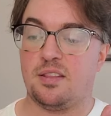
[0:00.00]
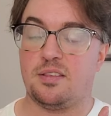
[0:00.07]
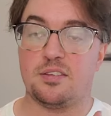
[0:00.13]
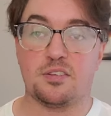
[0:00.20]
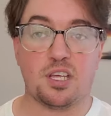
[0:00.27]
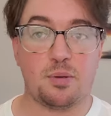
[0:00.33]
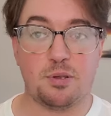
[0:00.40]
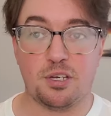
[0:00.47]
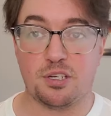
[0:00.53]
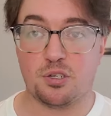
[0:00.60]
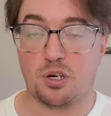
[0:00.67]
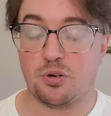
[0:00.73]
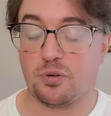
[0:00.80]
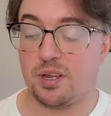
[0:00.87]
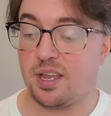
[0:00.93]
this is going to be a
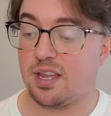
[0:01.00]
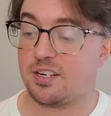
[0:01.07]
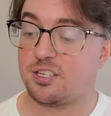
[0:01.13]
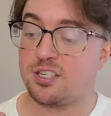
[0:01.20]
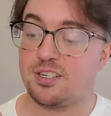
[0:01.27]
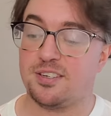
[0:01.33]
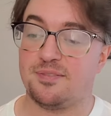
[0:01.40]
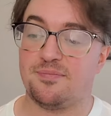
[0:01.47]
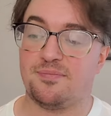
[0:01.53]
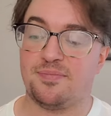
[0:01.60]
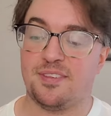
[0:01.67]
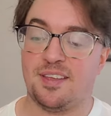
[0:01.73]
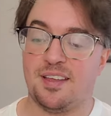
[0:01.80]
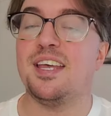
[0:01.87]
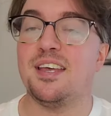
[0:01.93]
short reaction
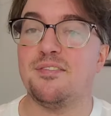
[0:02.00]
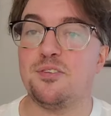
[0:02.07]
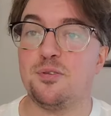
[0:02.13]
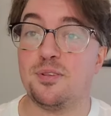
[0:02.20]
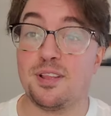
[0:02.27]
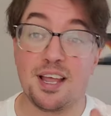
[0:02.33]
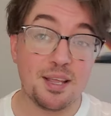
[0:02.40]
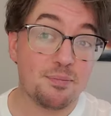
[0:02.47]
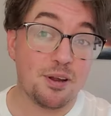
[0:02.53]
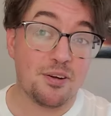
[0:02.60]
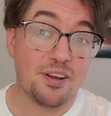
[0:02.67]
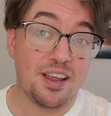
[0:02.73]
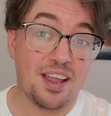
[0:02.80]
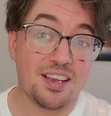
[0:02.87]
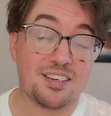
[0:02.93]
if you like my
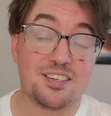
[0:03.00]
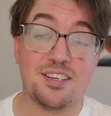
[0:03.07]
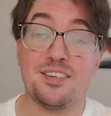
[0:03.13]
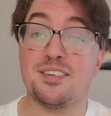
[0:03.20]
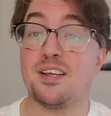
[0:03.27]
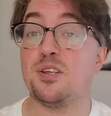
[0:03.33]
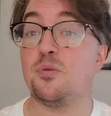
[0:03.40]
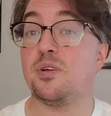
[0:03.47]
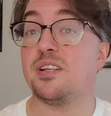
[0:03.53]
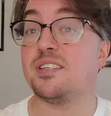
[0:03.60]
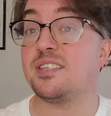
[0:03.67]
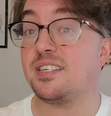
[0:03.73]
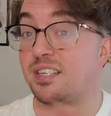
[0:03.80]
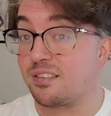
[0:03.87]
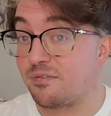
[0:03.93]
reactions and you want to
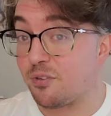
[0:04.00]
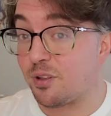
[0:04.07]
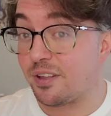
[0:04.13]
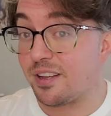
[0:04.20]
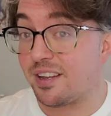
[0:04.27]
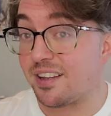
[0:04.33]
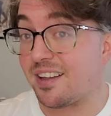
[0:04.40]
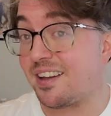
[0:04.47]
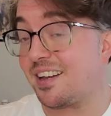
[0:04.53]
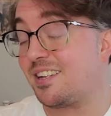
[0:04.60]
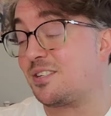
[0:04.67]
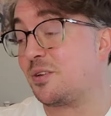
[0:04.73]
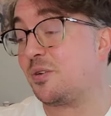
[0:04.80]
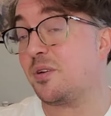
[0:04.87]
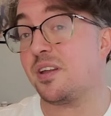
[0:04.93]
see them fully
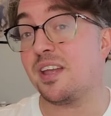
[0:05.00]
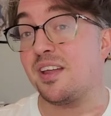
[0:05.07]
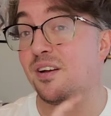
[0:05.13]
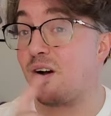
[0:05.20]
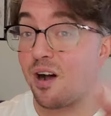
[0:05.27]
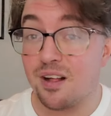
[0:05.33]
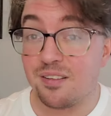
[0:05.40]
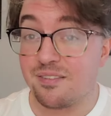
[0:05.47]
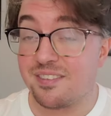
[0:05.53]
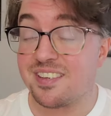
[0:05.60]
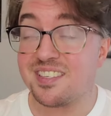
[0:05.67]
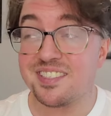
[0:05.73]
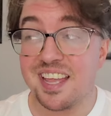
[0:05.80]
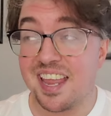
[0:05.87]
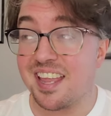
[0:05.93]
uncut so you can get all of
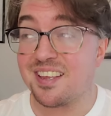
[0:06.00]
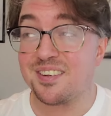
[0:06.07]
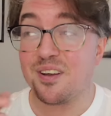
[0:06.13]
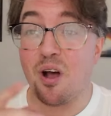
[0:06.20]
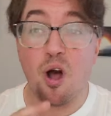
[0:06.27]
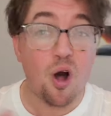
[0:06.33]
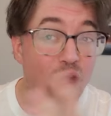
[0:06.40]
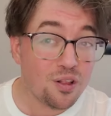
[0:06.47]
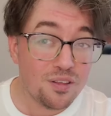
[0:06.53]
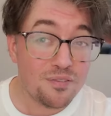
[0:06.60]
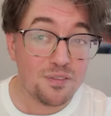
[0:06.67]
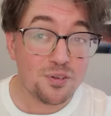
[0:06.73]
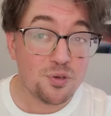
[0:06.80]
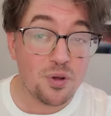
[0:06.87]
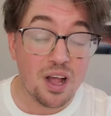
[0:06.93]
this and all of
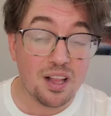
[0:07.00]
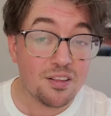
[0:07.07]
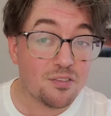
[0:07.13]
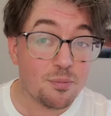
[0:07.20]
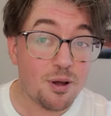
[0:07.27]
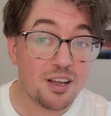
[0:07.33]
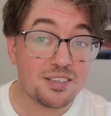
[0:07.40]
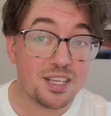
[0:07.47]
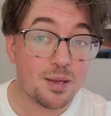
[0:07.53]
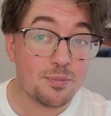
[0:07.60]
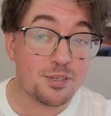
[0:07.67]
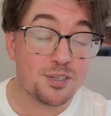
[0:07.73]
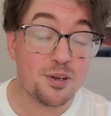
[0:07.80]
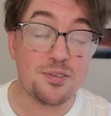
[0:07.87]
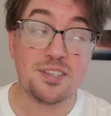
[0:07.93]
the new Helluva Boss
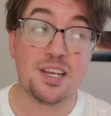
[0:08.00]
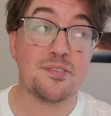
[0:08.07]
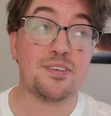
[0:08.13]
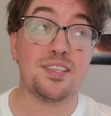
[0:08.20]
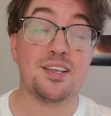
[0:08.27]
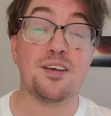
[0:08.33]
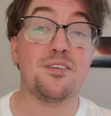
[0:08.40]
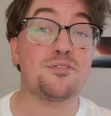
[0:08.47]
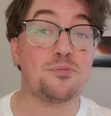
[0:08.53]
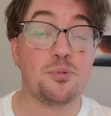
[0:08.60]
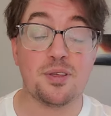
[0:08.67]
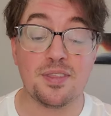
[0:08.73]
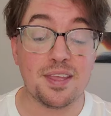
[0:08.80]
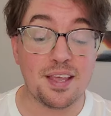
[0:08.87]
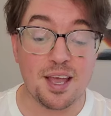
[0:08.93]
episodes and everything else
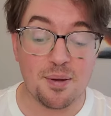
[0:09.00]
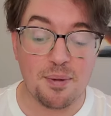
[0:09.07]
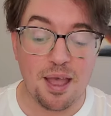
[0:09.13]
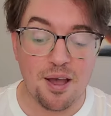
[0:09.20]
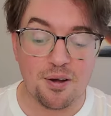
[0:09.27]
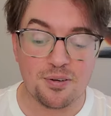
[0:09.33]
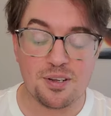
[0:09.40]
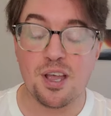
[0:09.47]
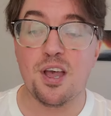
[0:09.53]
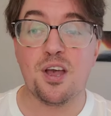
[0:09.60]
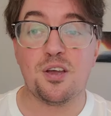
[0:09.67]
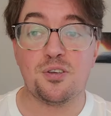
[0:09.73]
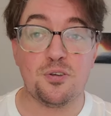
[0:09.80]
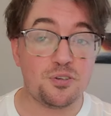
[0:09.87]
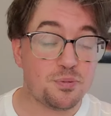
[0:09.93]
when they come out,
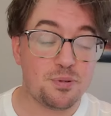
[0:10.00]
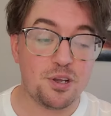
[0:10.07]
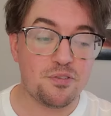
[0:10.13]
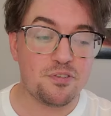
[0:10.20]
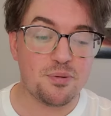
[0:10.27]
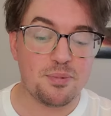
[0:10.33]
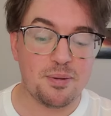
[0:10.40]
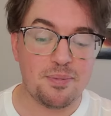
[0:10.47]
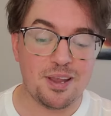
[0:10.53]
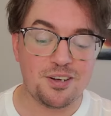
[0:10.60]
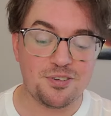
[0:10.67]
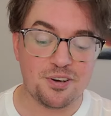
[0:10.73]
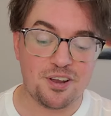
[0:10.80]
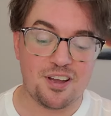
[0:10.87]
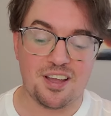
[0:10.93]
you should be over on my
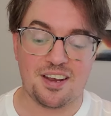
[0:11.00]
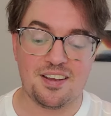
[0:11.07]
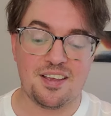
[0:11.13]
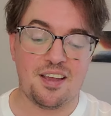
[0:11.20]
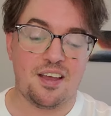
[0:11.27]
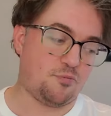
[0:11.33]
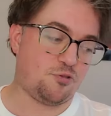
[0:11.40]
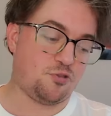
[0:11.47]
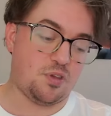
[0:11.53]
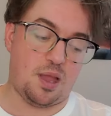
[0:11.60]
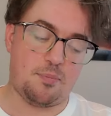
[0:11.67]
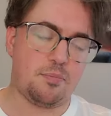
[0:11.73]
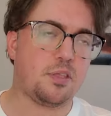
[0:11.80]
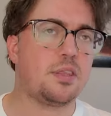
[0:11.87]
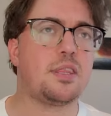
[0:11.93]
Patreon.
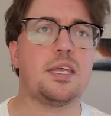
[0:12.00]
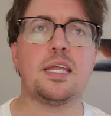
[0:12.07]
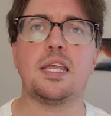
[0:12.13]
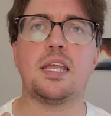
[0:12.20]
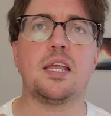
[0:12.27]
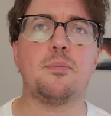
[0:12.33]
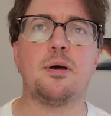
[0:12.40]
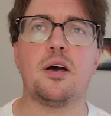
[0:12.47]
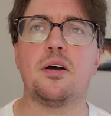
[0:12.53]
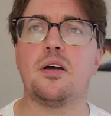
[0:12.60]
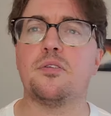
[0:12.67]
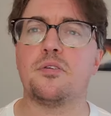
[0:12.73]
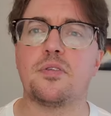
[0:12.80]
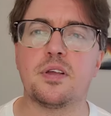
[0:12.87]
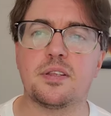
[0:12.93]
I've been thinking about
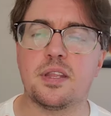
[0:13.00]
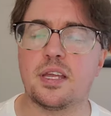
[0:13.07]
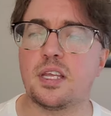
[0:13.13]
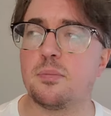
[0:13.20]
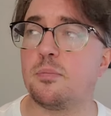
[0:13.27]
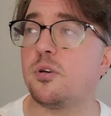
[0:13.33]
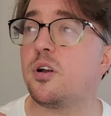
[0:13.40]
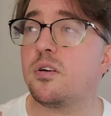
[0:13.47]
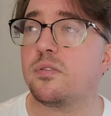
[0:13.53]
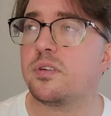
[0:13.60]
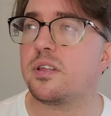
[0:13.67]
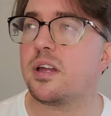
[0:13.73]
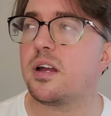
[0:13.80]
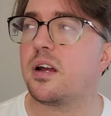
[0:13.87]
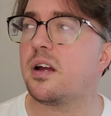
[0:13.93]
other things I could put over
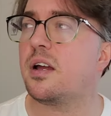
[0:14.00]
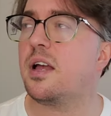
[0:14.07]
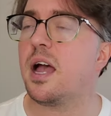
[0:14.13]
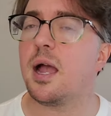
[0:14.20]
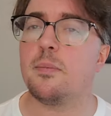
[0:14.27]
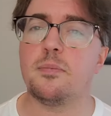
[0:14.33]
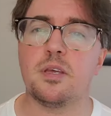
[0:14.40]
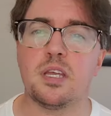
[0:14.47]
there. I'm